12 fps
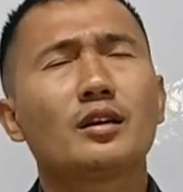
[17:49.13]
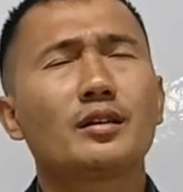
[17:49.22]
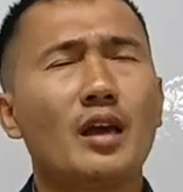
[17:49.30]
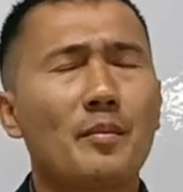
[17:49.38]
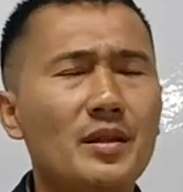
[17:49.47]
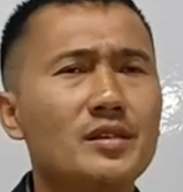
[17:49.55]

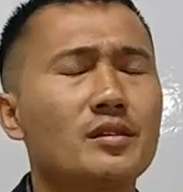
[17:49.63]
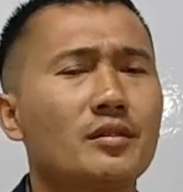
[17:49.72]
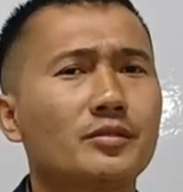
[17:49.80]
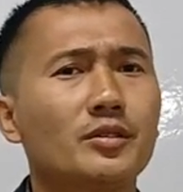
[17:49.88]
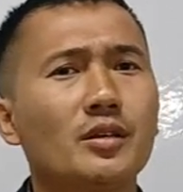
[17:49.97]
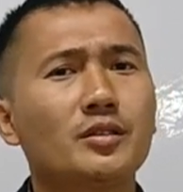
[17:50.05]
cabinet
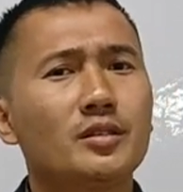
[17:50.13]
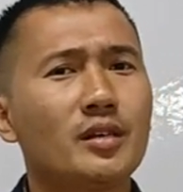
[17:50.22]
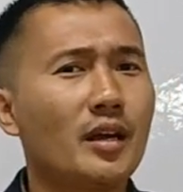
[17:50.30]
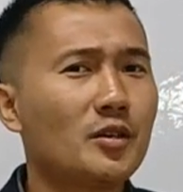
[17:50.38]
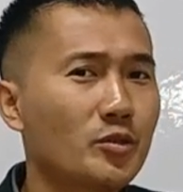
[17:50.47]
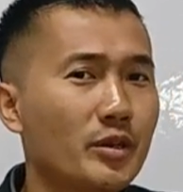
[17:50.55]

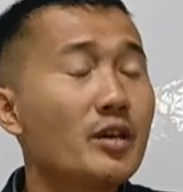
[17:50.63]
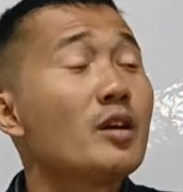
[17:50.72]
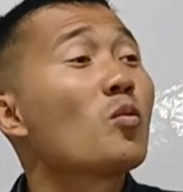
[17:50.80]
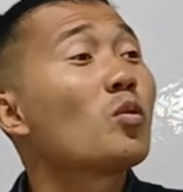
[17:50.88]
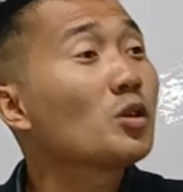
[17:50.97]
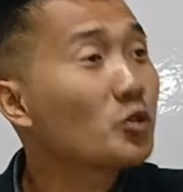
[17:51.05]

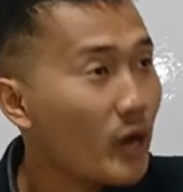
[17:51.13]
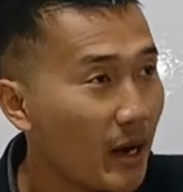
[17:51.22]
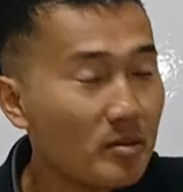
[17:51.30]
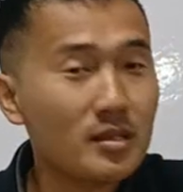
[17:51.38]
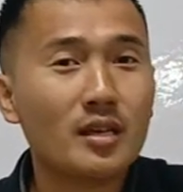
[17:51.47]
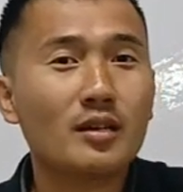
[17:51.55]
secretary will try
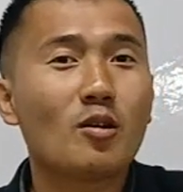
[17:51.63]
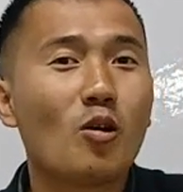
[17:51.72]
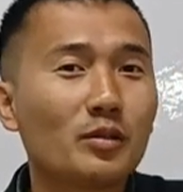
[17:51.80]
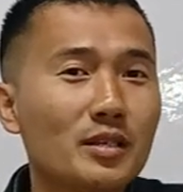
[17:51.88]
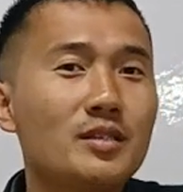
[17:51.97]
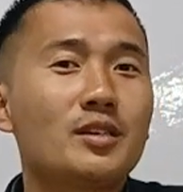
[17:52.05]
to settle
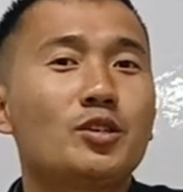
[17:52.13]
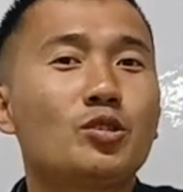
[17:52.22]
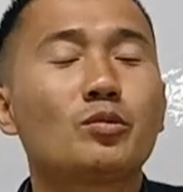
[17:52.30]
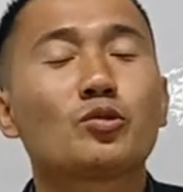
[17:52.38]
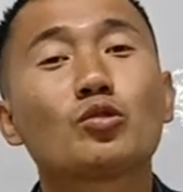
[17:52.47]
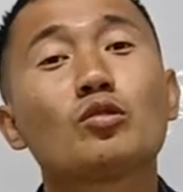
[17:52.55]
all these
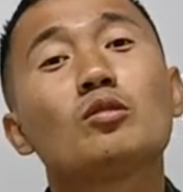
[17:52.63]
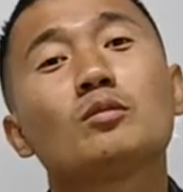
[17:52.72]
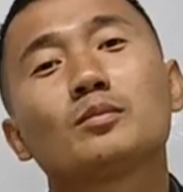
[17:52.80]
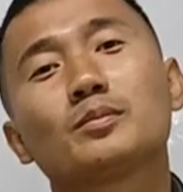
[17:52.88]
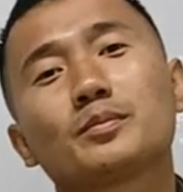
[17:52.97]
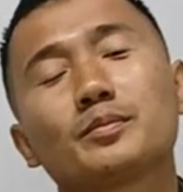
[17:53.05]
issues
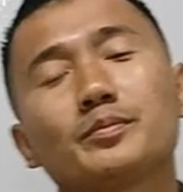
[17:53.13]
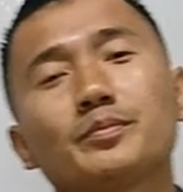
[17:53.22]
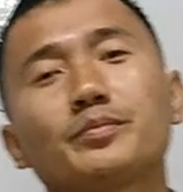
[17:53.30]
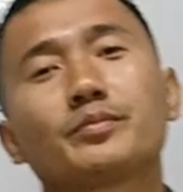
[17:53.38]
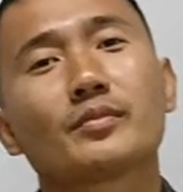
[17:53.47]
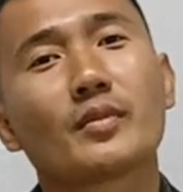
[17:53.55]
through
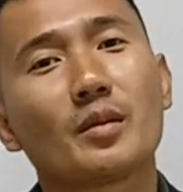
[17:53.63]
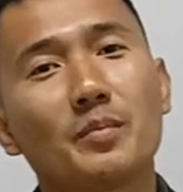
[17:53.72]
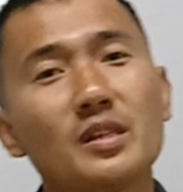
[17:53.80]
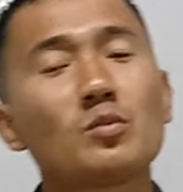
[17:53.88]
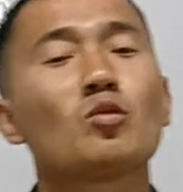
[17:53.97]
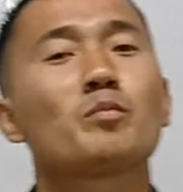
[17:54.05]

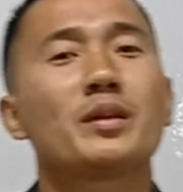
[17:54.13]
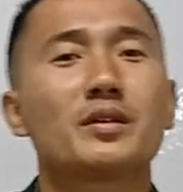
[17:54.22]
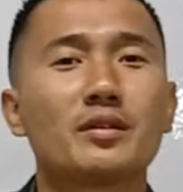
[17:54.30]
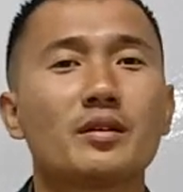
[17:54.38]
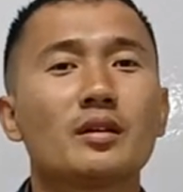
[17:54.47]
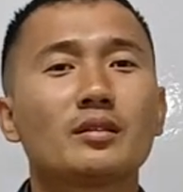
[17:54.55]
peaceful
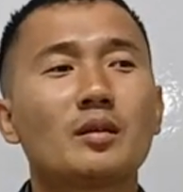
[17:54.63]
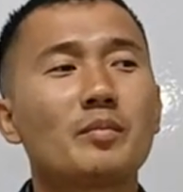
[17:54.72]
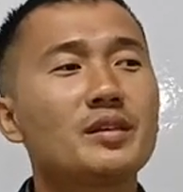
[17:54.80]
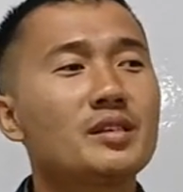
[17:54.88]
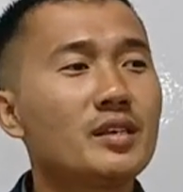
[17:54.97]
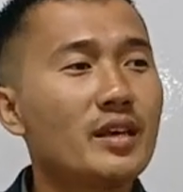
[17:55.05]
manner. That
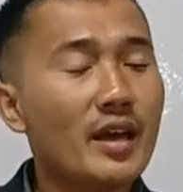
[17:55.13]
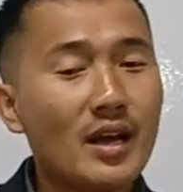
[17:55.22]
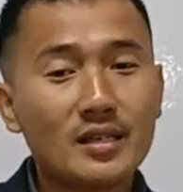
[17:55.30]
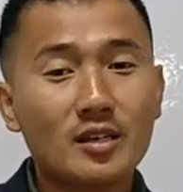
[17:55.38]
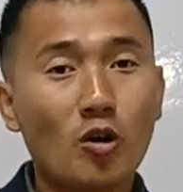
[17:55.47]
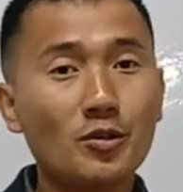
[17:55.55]
means he
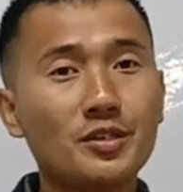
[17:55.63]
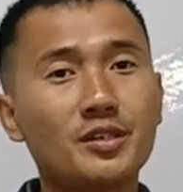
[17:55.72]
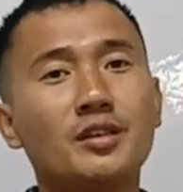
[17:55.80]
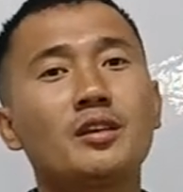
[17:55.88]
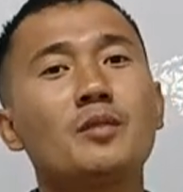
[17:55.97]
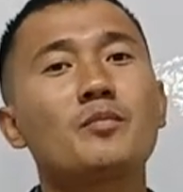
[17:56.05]
acts as a conscience
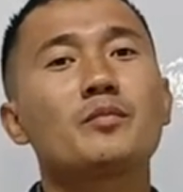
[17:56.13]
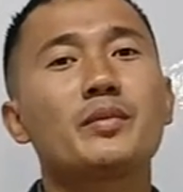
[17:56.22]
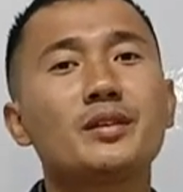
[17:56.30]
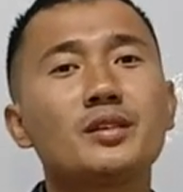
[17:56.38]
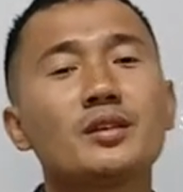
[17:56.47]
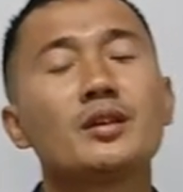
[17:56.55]
keeper,
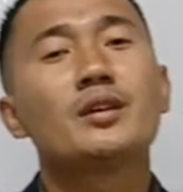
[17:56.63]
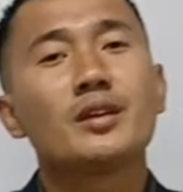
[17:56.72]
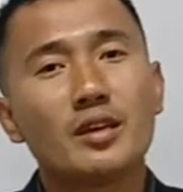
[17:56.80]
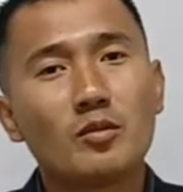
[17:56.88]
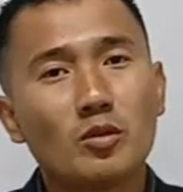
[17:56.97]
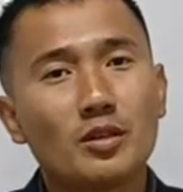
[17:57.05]
means
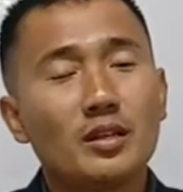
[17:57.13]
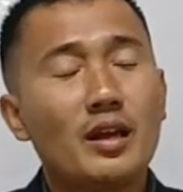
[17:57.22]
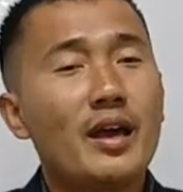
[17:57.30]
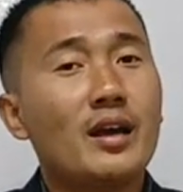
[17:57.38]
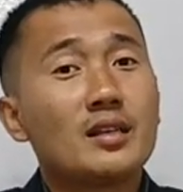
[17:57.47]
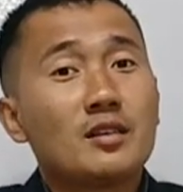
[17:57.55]
he will
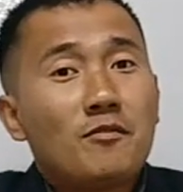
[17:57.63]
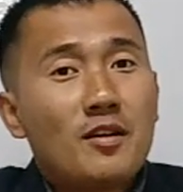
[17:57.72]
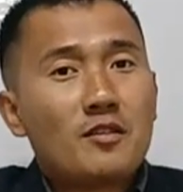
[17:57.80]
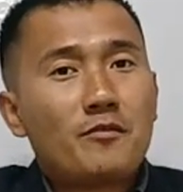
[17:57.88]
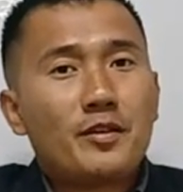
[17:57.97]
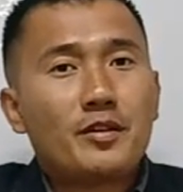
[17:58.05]
act as a
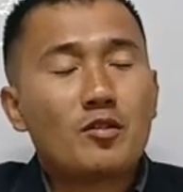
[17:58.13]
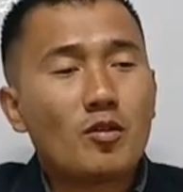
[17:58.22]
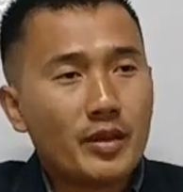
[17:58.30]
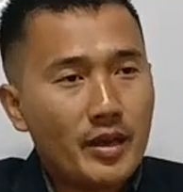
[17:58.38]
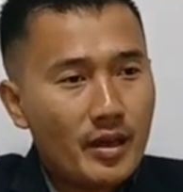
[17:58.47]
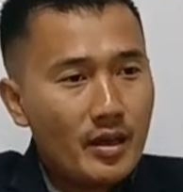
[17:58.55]
father figure.
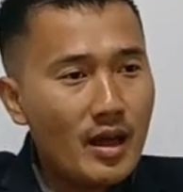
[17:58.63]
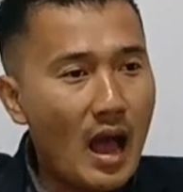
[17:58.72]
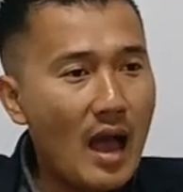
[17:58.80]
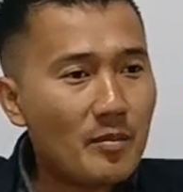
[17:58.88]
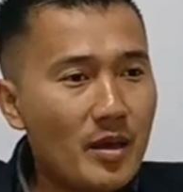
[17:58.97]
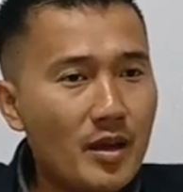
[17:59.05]
Okay,
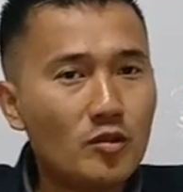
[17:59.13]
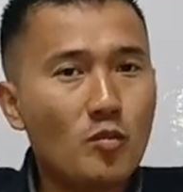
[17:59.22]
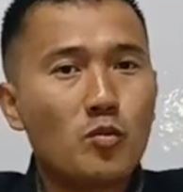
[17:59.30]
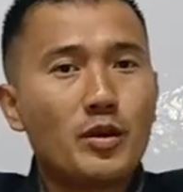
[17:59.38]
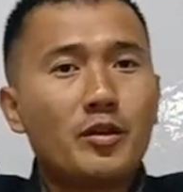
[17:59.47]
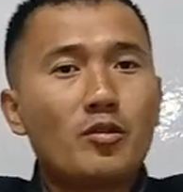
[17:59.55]
I'm here to
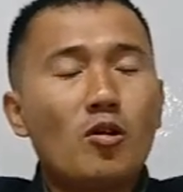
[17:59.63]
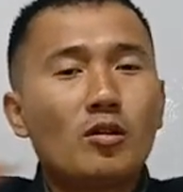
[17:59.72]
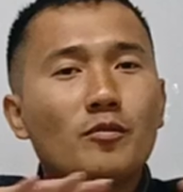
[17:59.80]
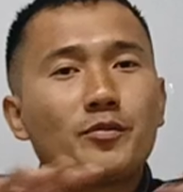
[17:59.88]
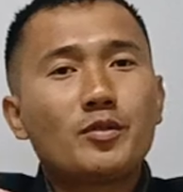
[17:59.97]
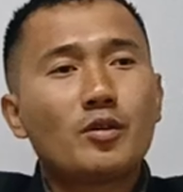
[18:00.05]
protect you, all
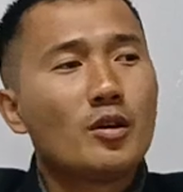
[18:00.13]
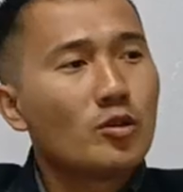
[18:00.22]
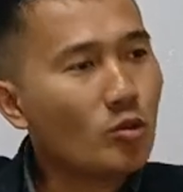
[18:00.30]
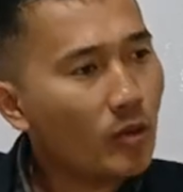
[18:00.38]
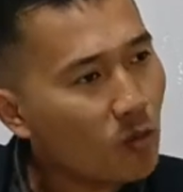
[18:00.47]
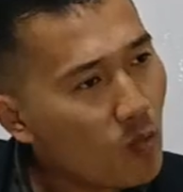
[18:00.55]
of
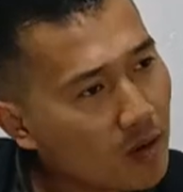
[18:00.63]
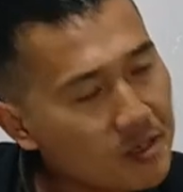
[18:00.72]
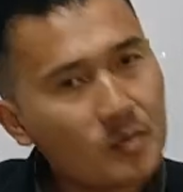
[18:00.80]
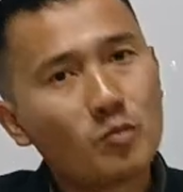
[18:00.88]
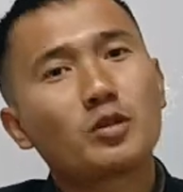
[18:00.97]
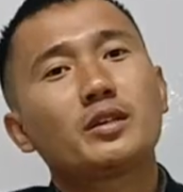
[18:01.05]
you. You can work
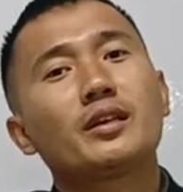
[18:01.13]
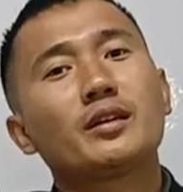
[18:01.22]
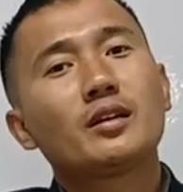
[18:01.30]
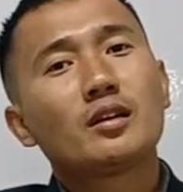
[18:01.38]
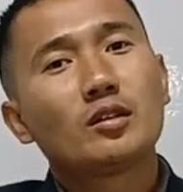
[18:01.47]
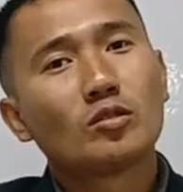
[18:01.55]
smoothly,
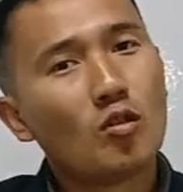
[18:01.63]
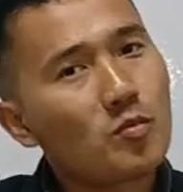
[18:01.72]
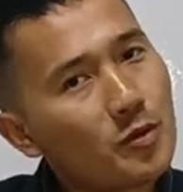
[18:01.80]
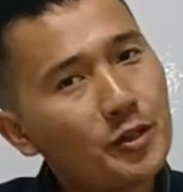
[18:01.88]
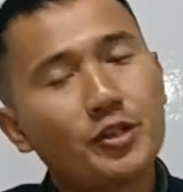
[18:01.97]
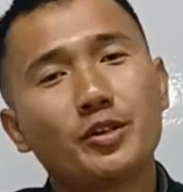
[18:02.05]
no
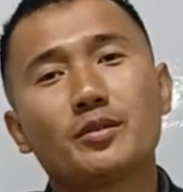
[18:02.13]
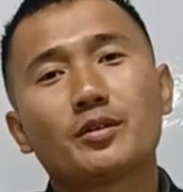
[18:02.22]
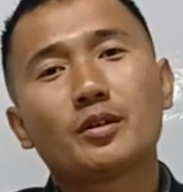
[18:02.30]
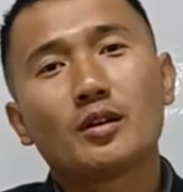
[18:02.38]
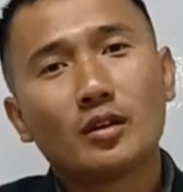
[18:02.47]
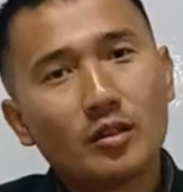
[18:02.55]

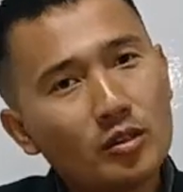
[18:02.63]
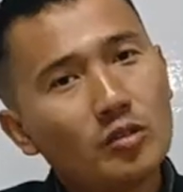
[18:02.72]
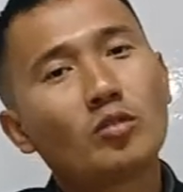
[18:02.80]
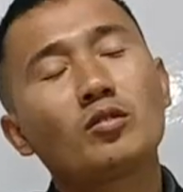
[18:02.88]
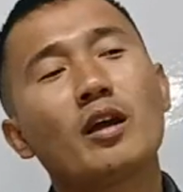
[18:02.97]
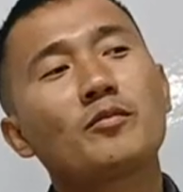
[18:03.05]
pressure.
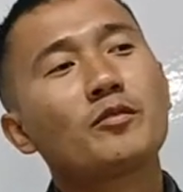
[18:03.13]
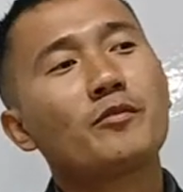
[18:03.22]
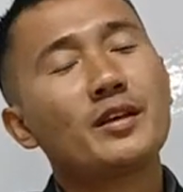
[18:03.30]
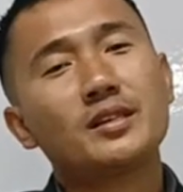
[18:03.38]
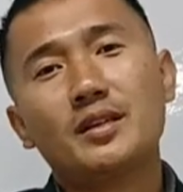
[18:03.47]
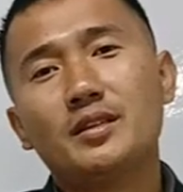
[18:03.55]
You don't have to
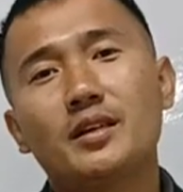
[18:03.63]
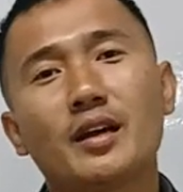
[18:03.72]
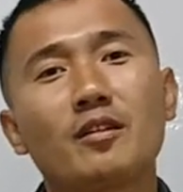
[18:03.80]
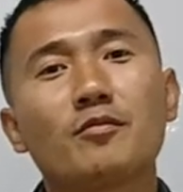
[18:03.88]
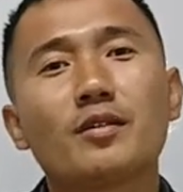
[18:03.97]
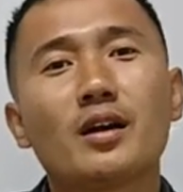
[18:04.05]
face any kind of